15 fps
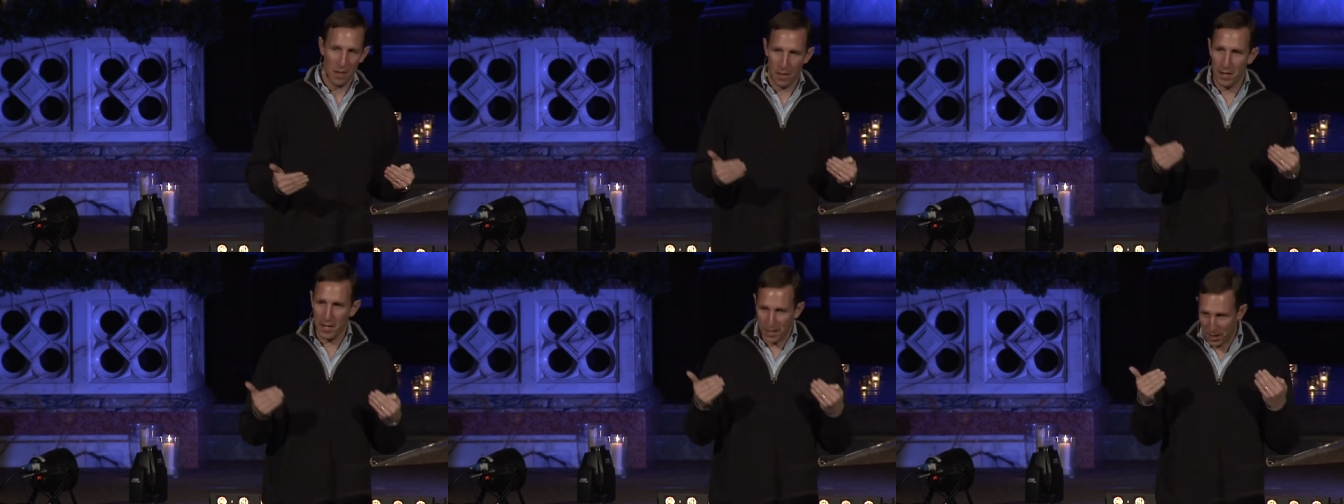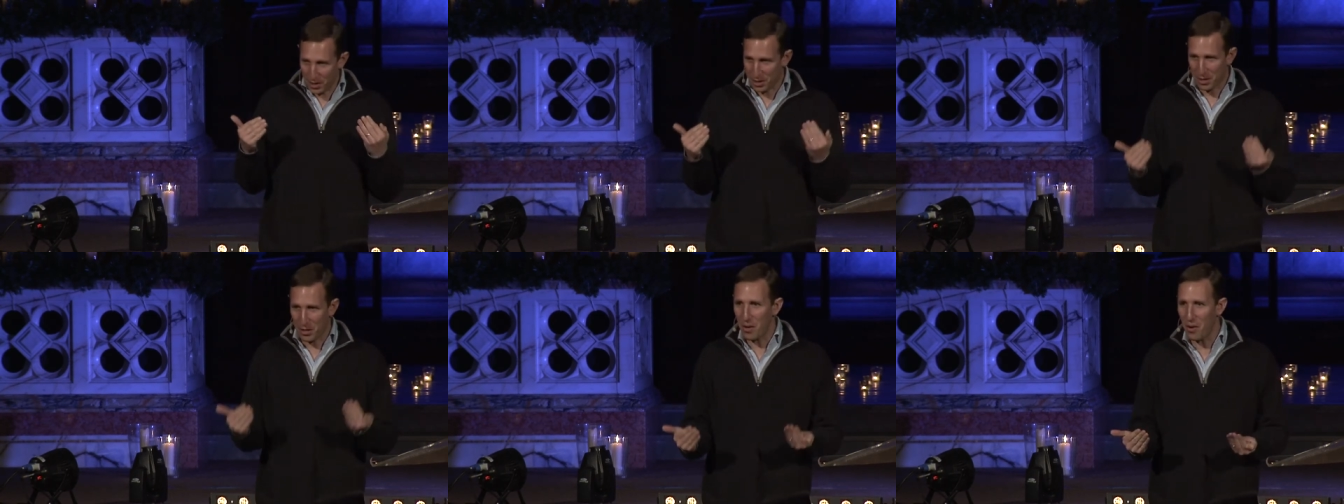This
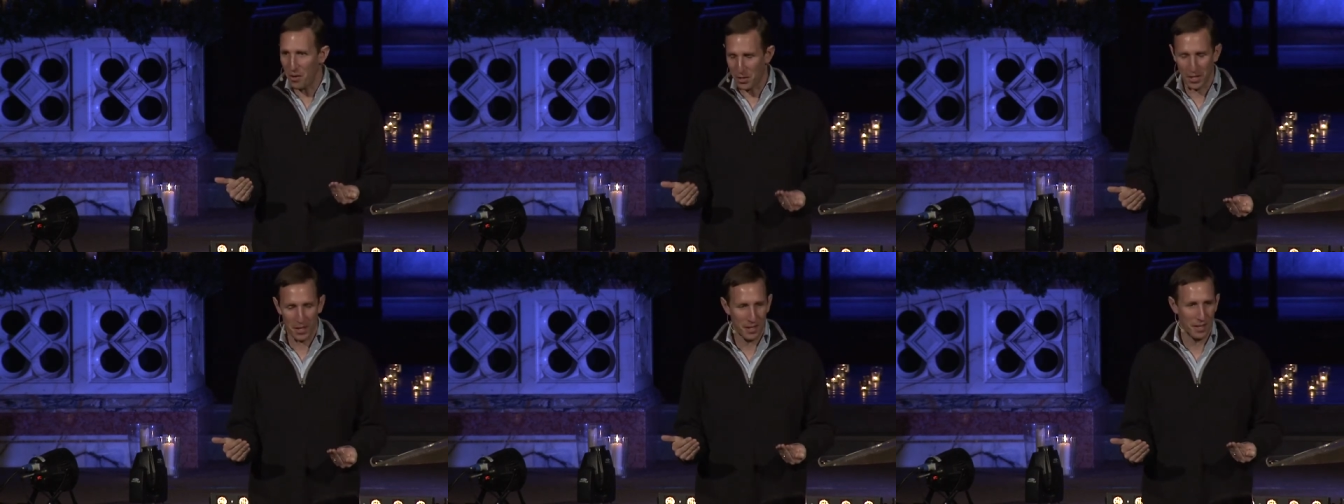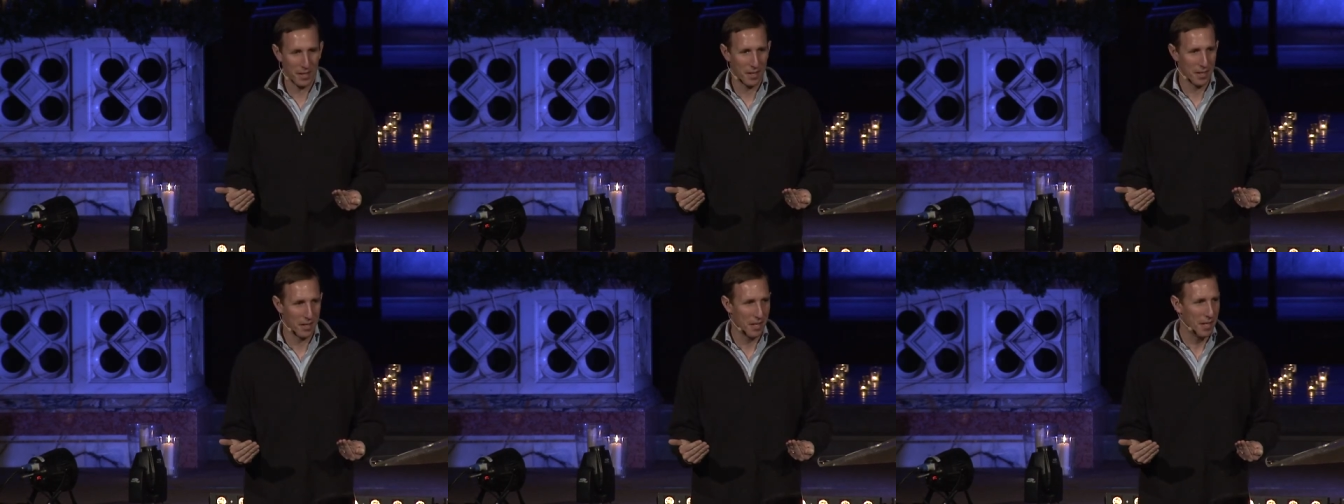is God.
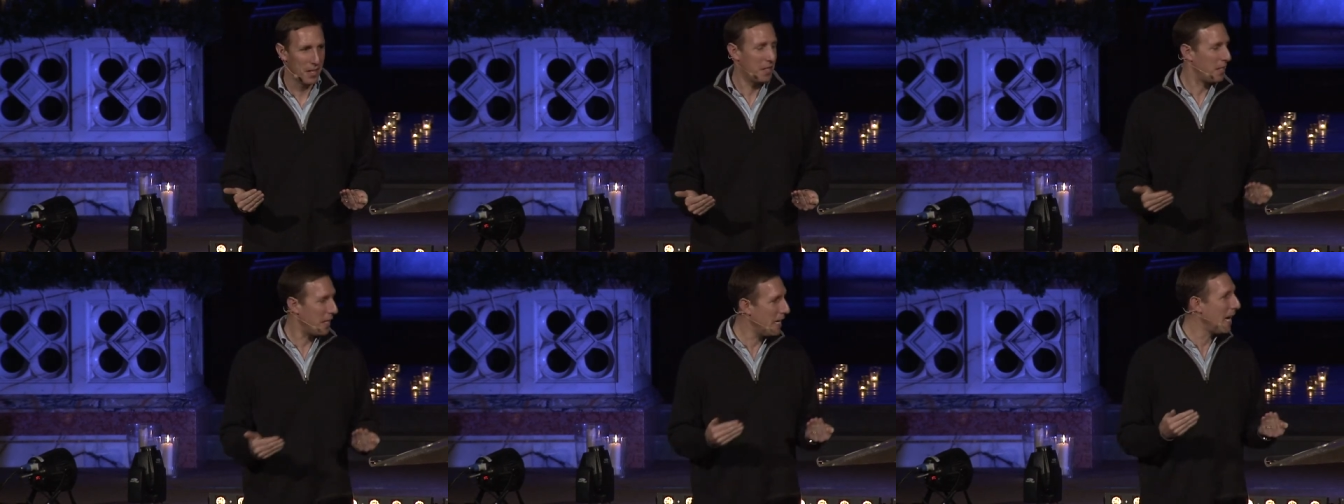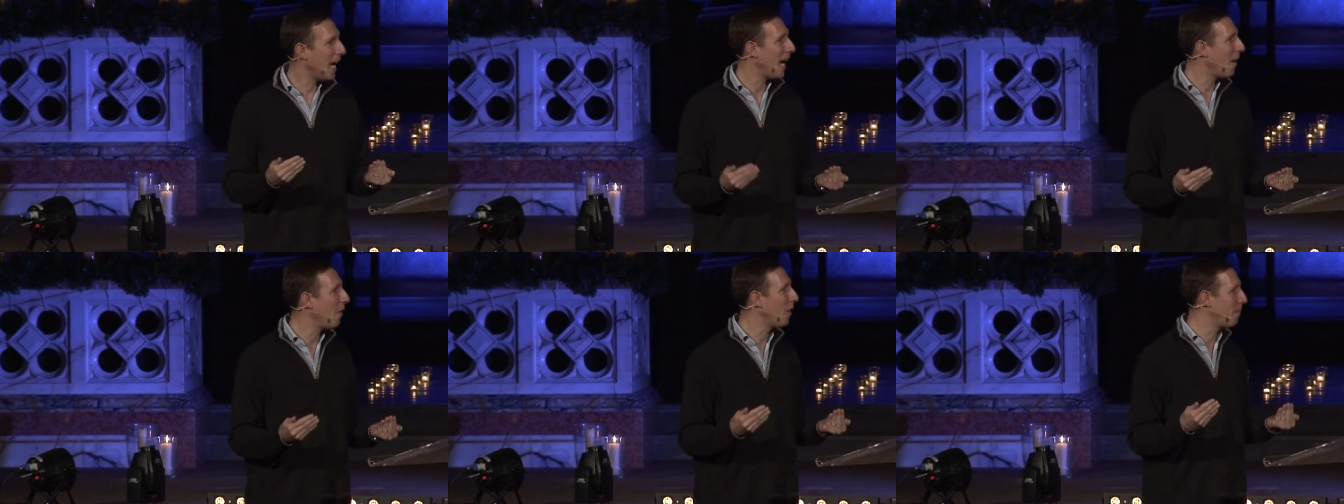See
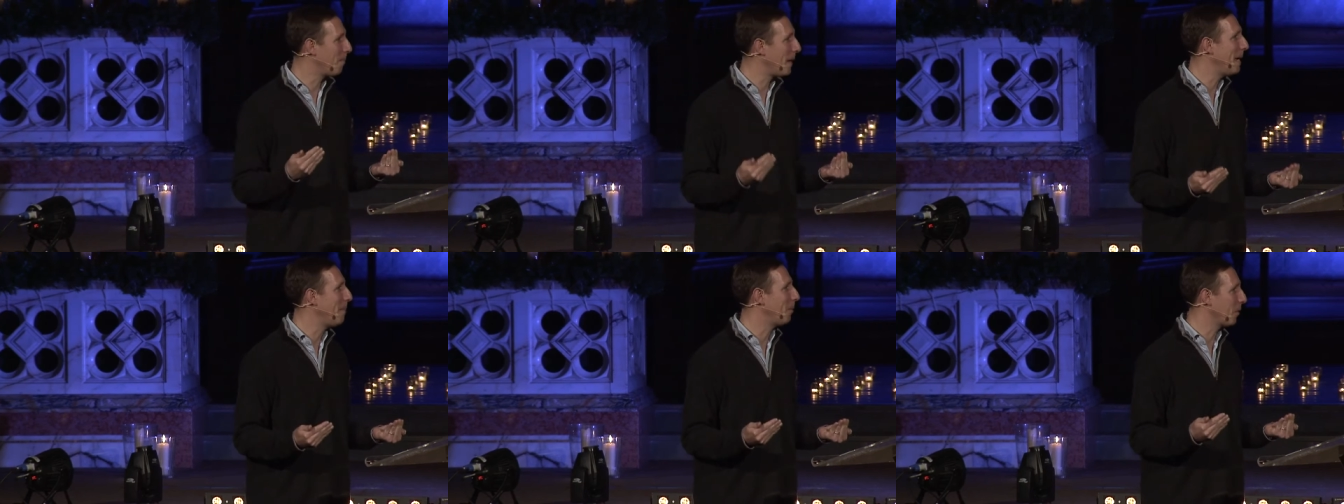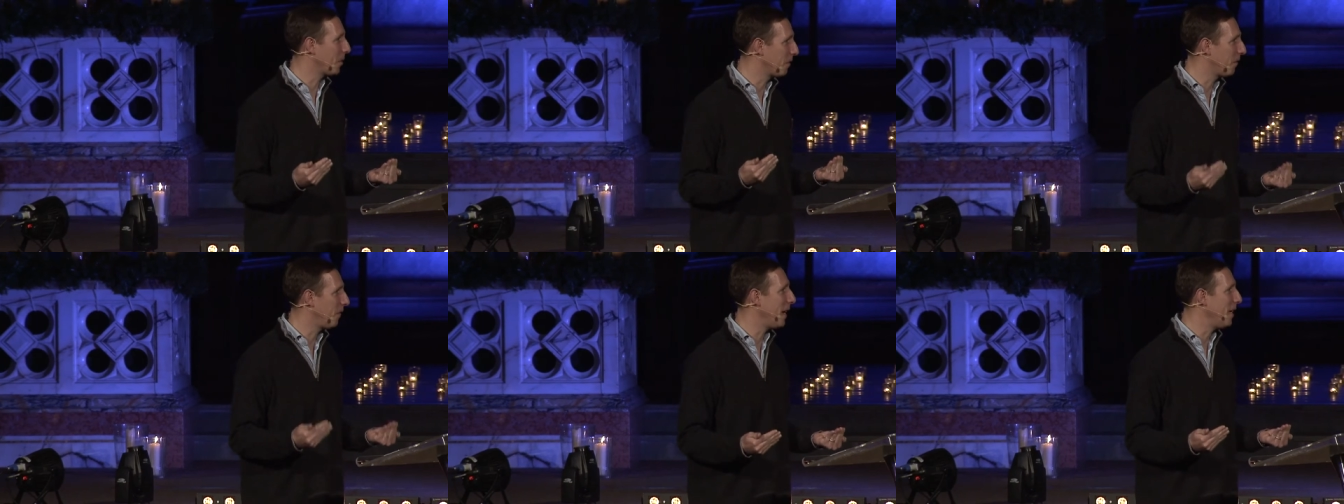how the
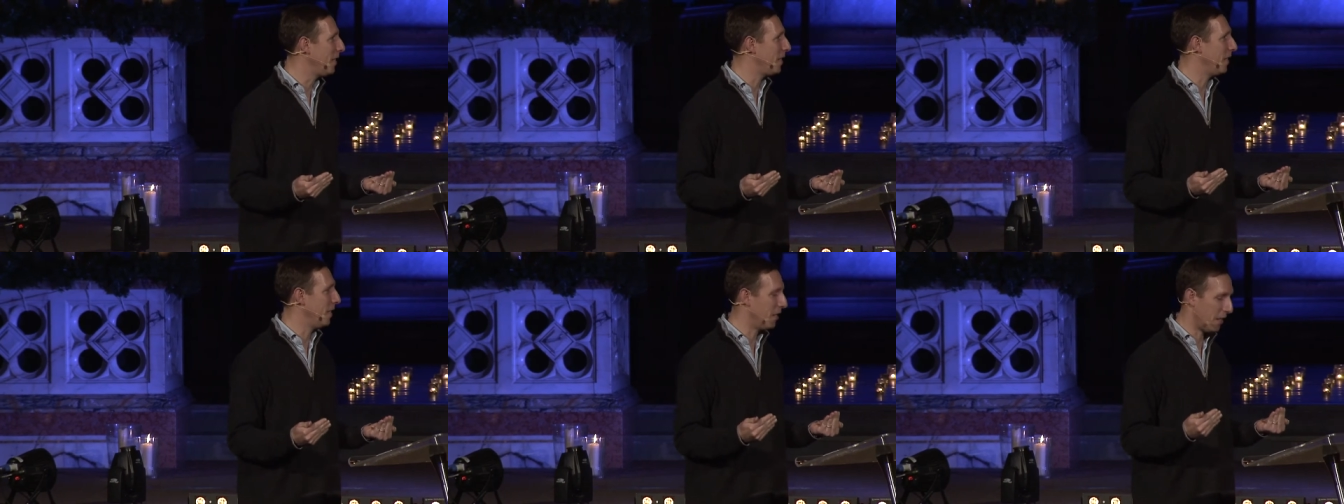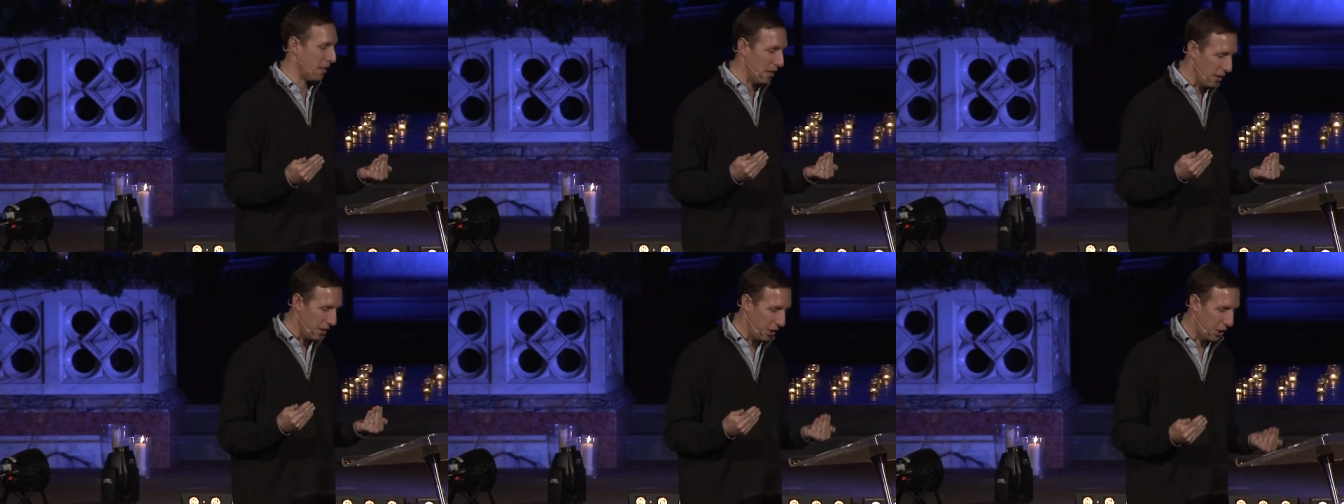people's faces
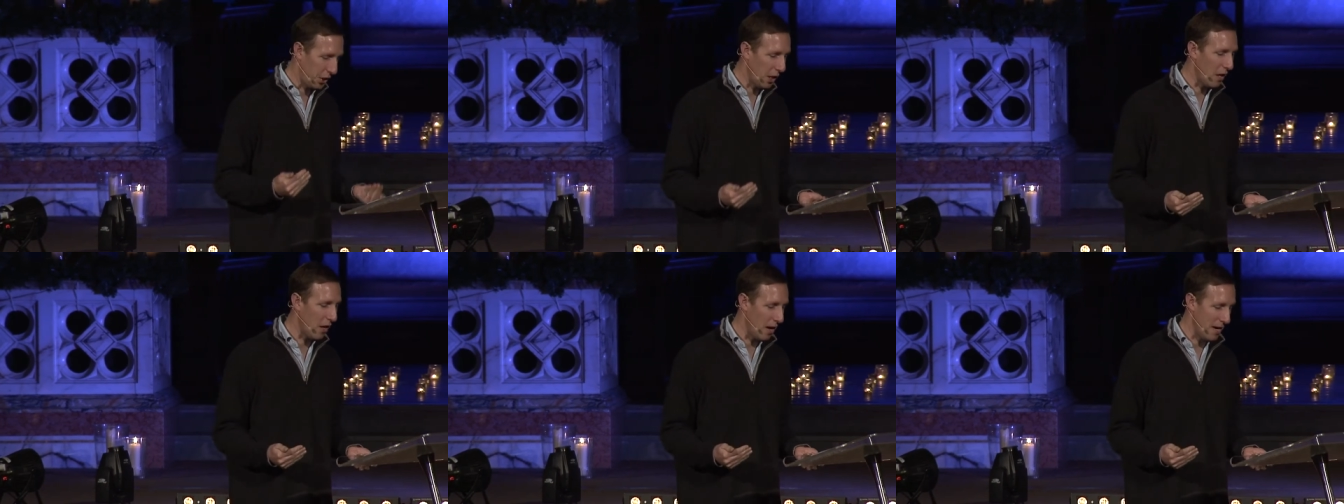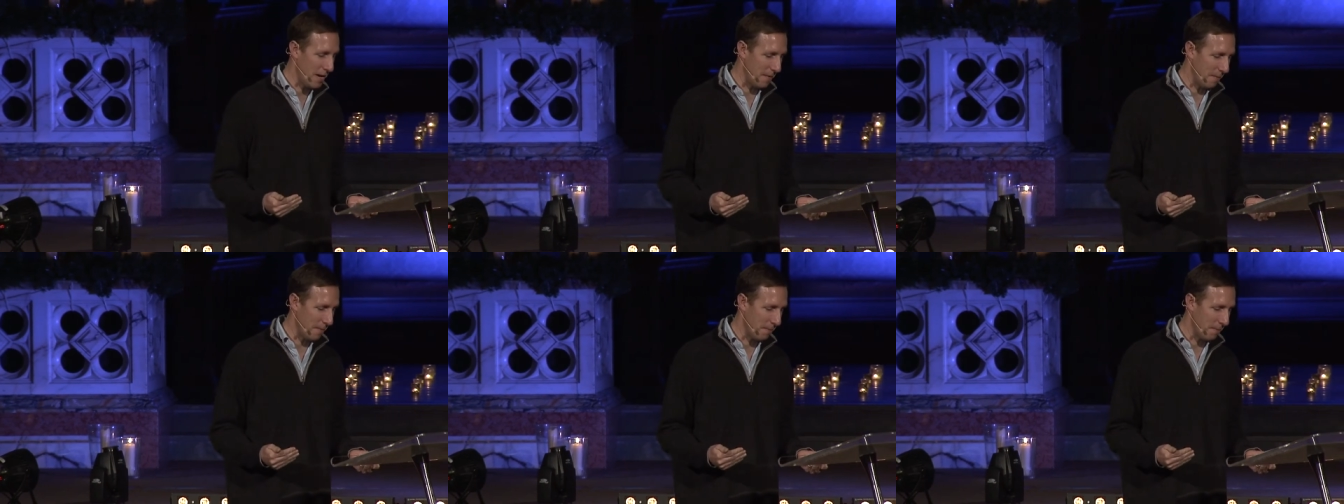shine.